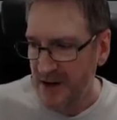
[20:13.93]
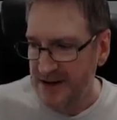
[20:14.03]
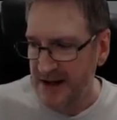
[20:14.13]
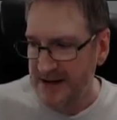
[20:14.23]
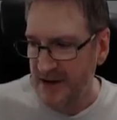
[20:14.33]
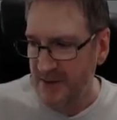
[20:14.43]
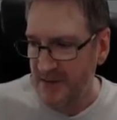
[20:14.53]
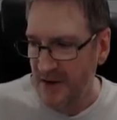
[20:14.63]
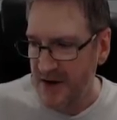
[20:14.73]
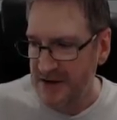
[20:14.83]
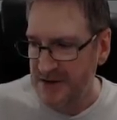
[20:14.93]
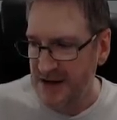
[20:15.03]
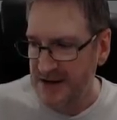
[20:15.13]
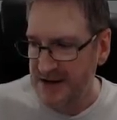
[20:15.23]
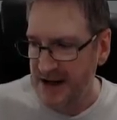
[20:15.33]
Legmog says, I'll be very
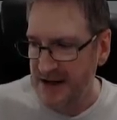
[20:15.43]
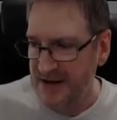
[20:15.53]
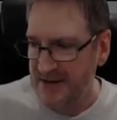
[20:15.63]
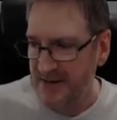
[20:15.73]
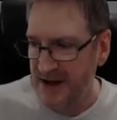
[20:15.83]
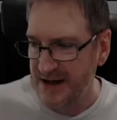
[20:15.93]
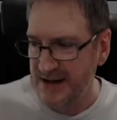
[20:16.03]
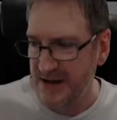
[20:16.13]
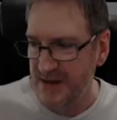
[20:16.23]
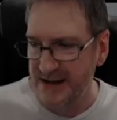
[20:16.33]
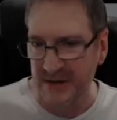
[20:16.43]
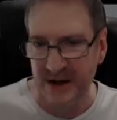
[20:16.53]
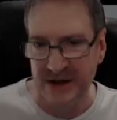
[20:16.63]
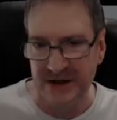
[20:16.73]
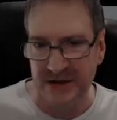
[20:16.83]
interested in seeing this Phoenix liquid
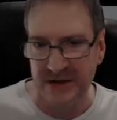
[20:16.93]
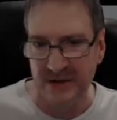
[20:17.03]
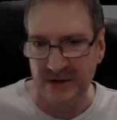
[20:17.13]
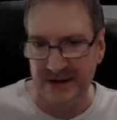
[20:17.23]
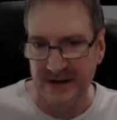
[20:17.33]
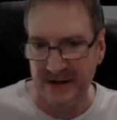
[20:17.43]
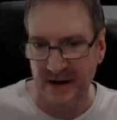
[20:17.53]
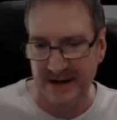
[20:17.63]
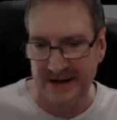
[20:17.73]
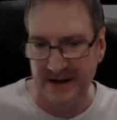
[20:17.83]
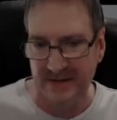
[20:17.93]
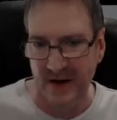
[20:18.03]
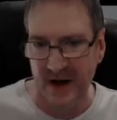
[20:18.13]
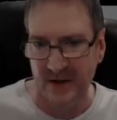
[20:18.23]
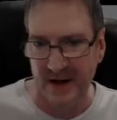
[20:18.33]
simulation. Well, th these are
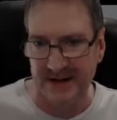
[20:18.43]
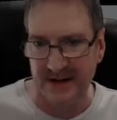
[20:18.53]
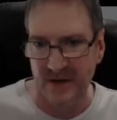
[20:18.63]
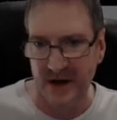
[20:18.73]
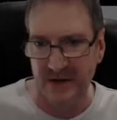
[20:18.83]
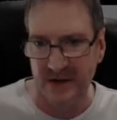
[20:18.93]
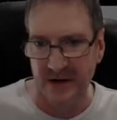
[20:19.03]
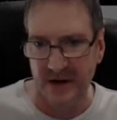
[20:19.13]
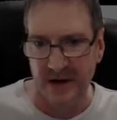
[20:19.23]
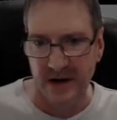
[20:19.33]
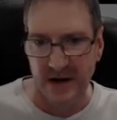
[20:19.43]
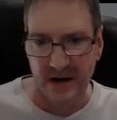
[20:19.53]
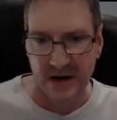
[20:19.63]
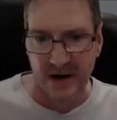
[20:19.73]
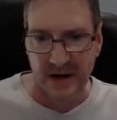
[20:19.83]
the fire ones at the moment.
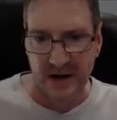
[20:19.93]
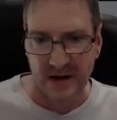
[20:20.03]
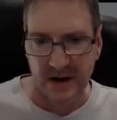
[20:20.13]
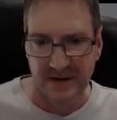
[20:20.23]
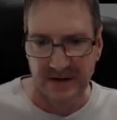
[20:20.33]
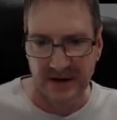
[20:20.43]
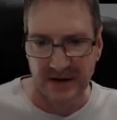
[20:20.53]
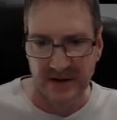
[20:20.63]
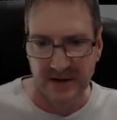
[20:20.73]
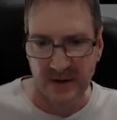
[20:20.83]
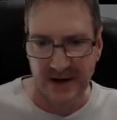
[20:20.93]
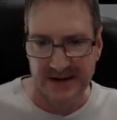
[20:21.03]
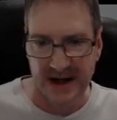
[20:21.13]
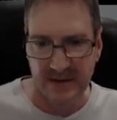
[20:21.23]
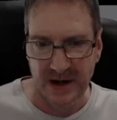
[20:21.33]
I think the liquid
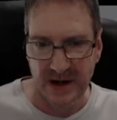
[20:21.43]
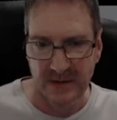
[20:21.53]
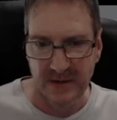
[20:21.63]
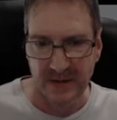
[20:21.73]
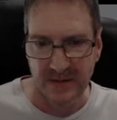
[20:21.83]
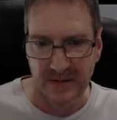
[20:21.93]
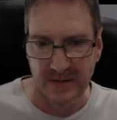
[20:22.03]
one is coming up.